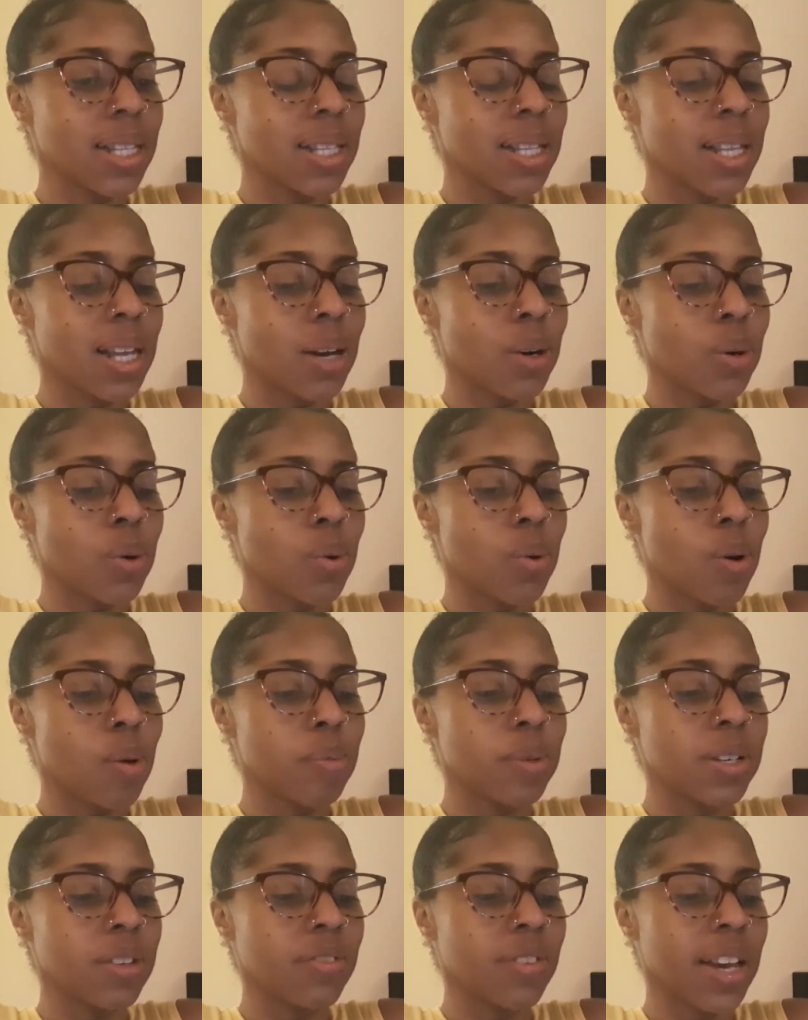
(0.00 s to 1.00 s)
Now,
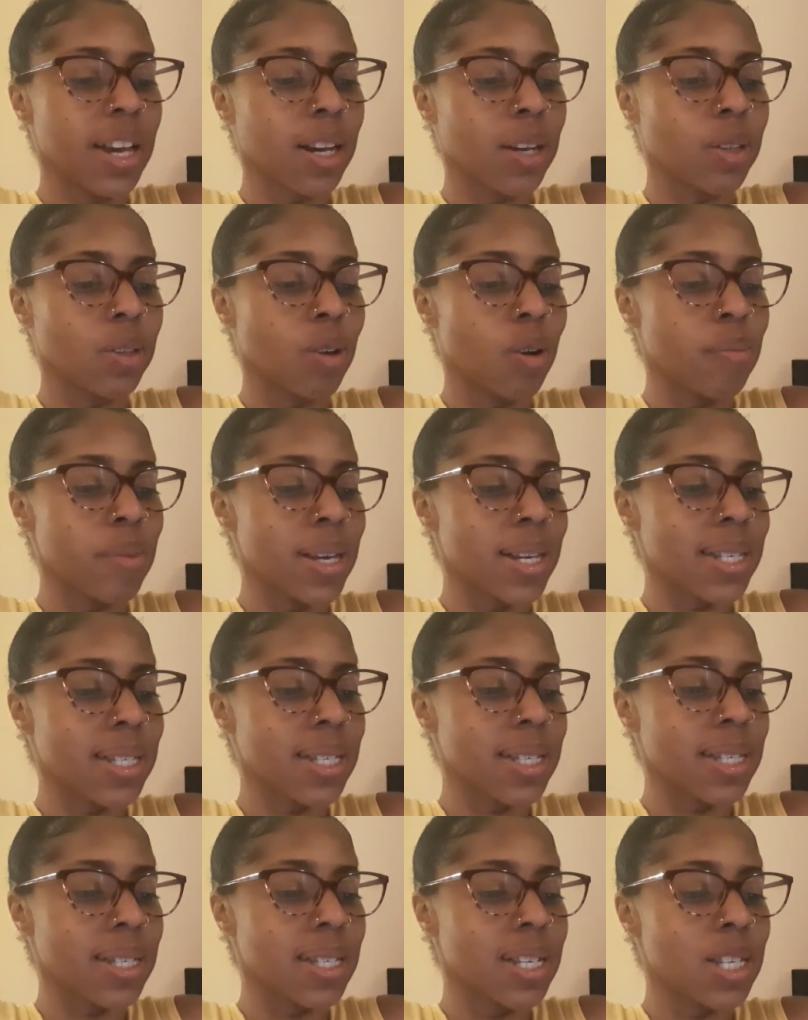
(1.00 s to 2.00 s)
cooperative
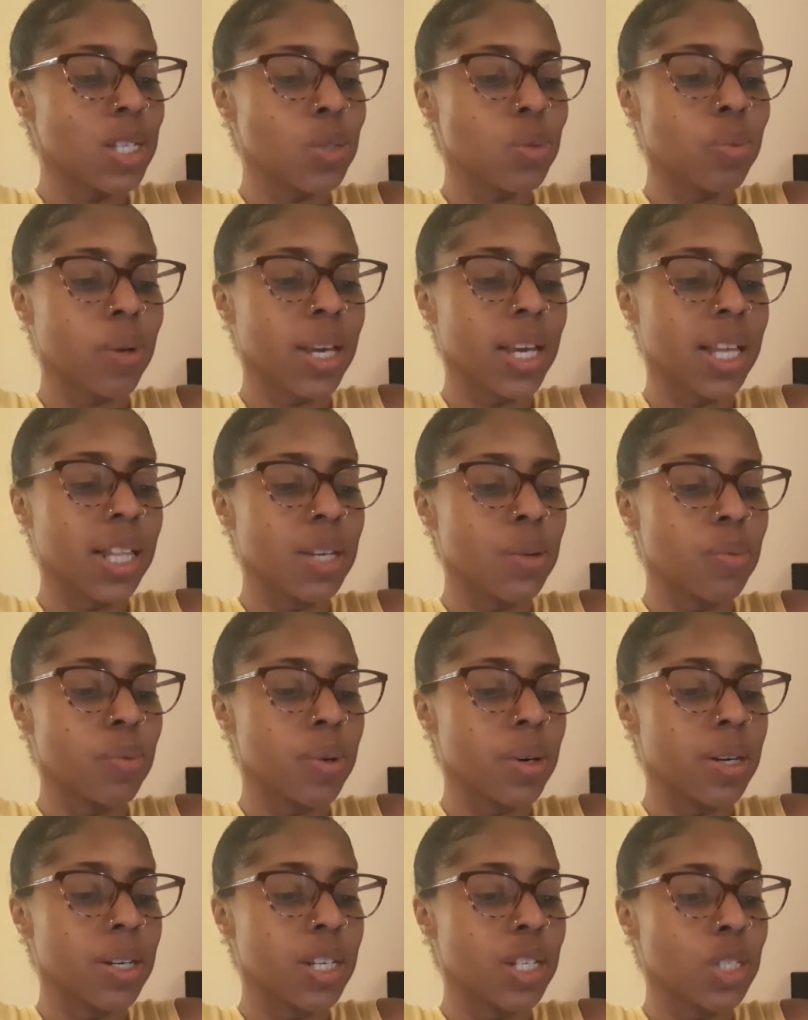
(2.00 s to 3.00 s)
economics, the Swahili
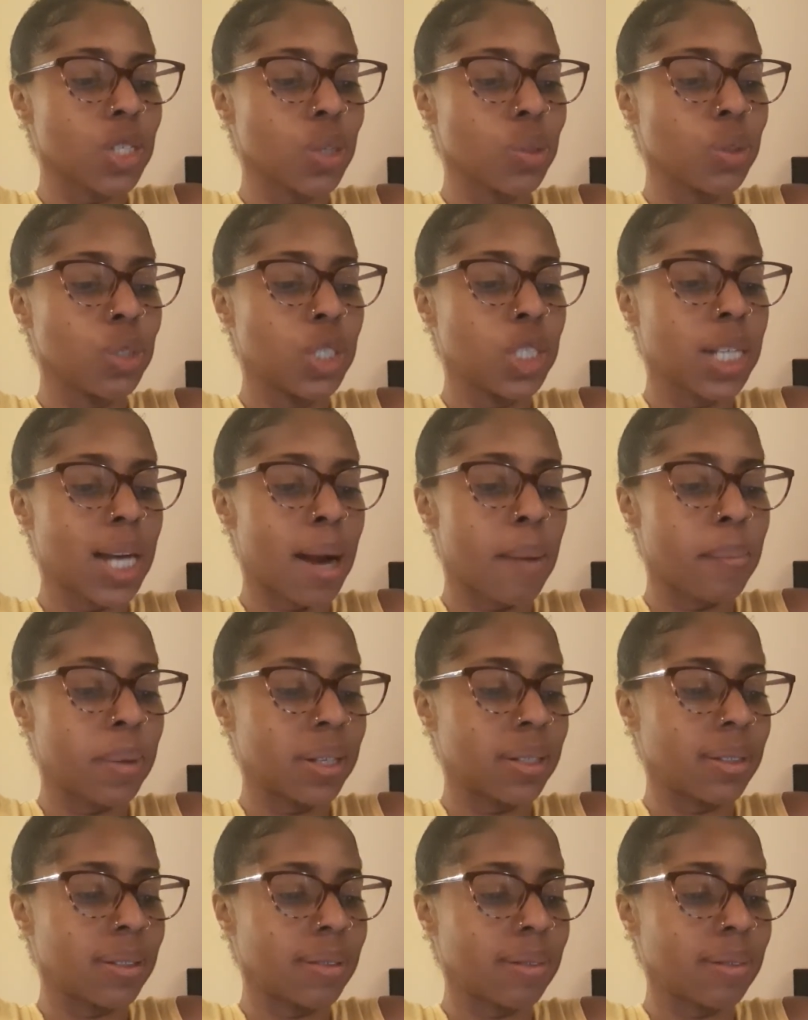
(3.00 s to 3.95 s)
word is ujama.